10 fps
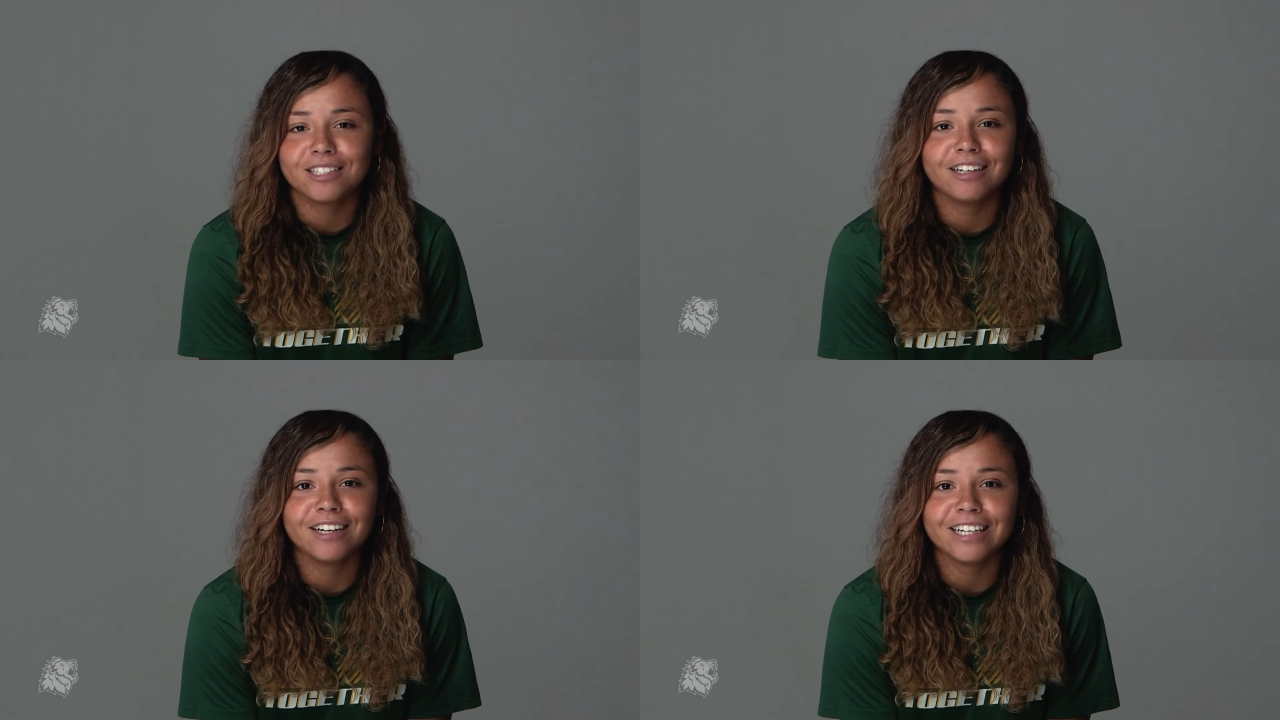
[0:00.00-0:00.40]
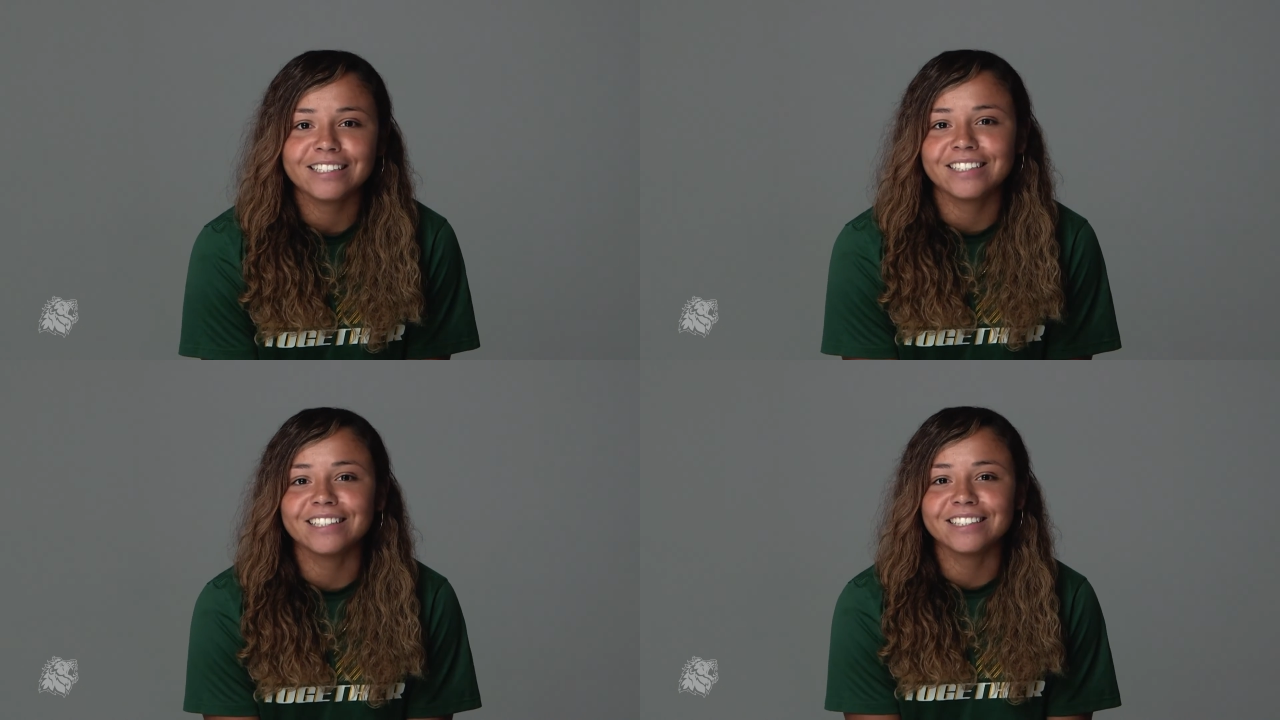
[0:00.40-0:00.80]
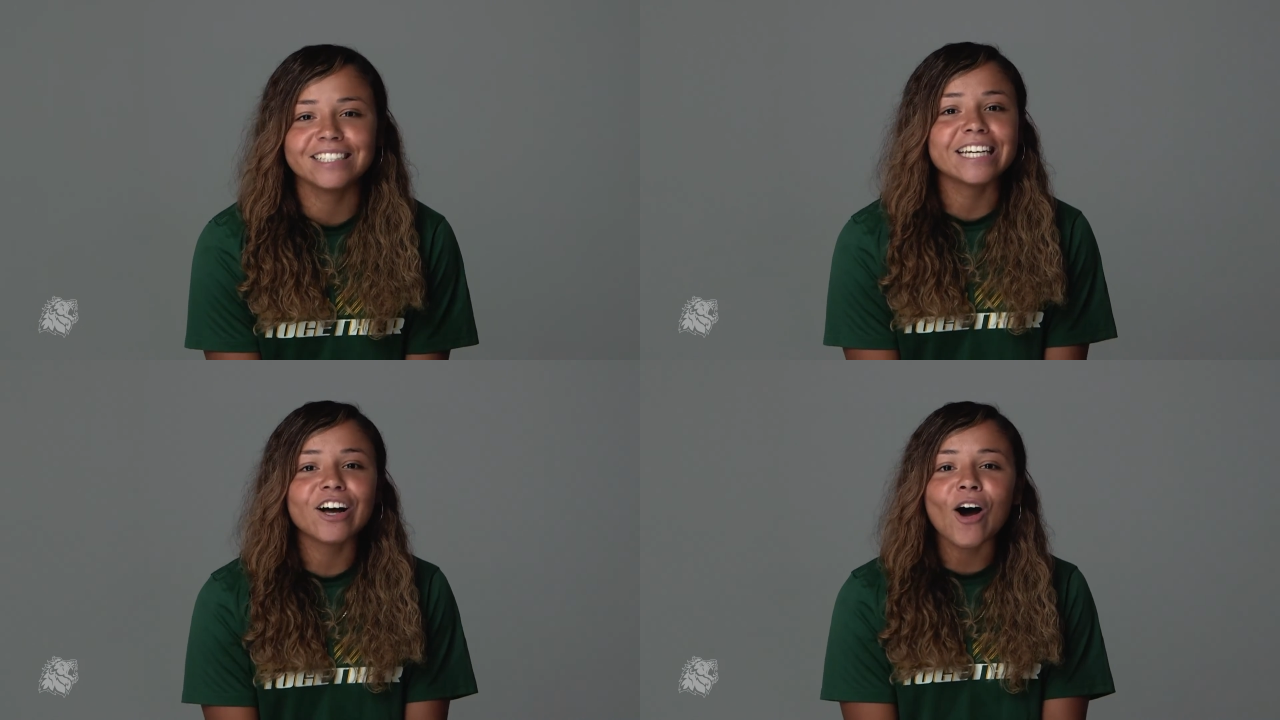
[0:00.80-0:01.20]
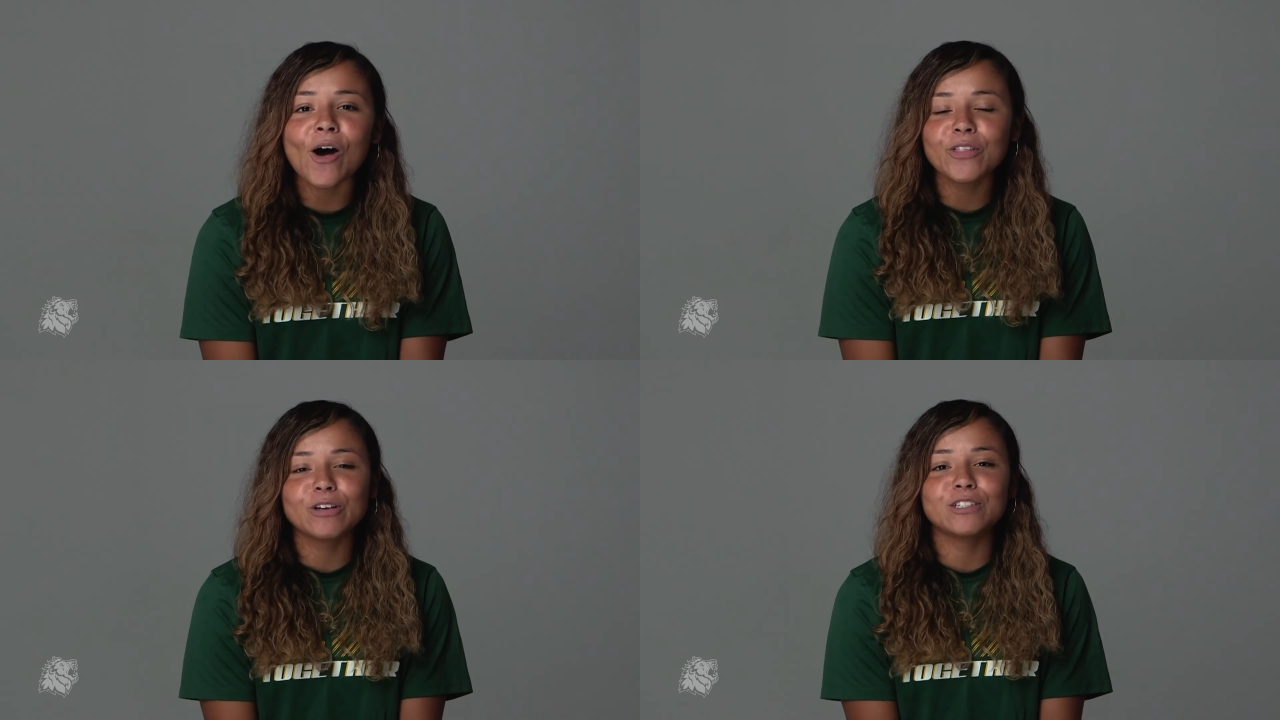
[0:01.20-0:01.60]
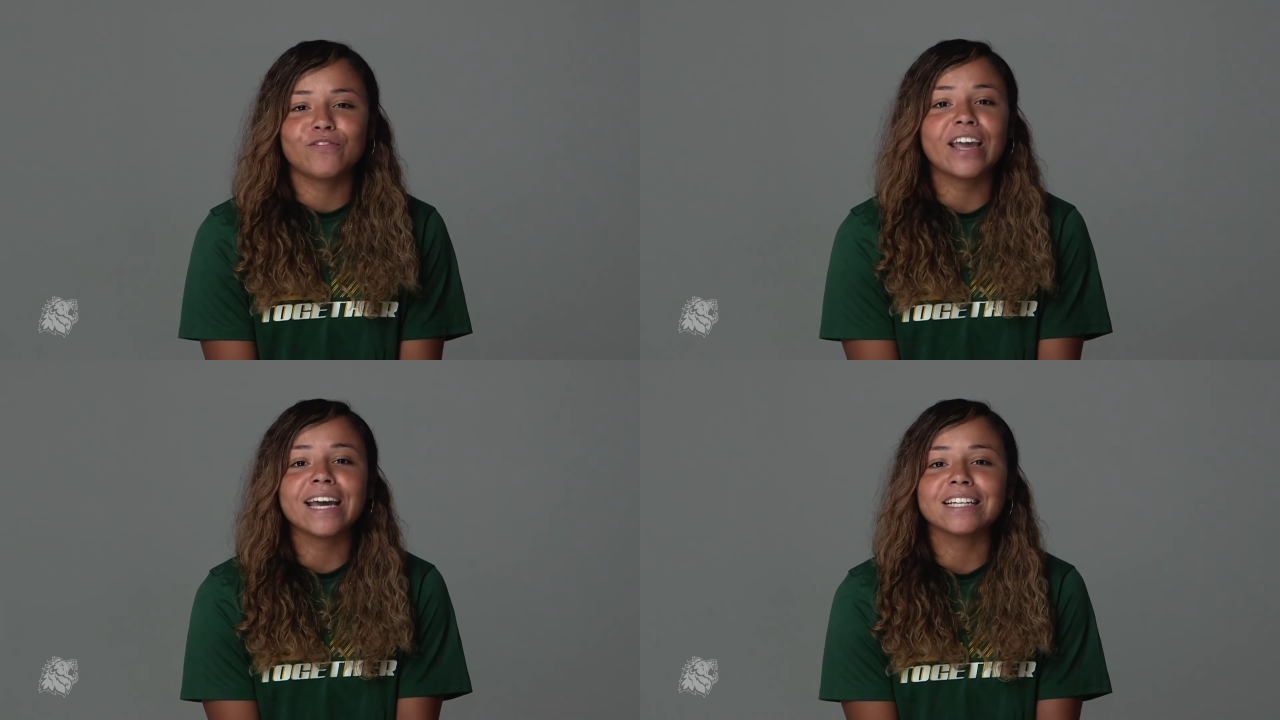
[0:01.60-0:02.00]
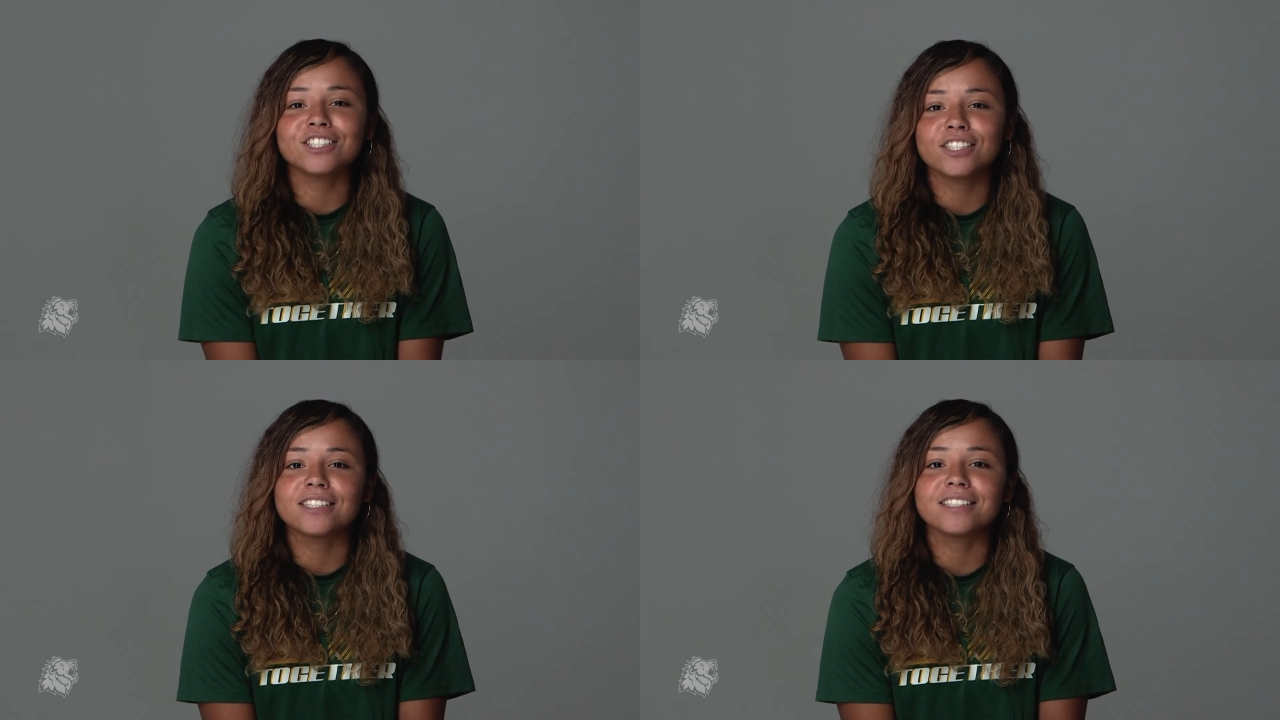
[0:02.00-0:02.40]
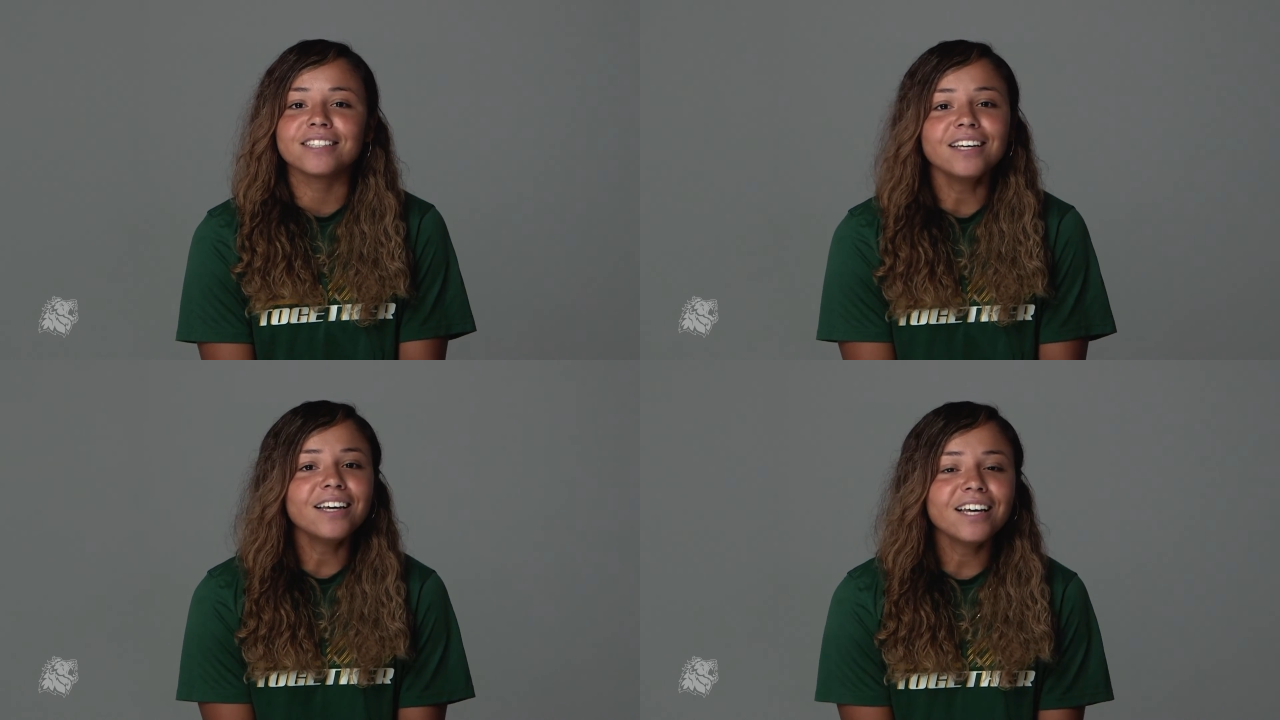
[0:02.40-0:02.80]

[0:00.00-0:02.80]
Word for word: Series and seeing all those fans just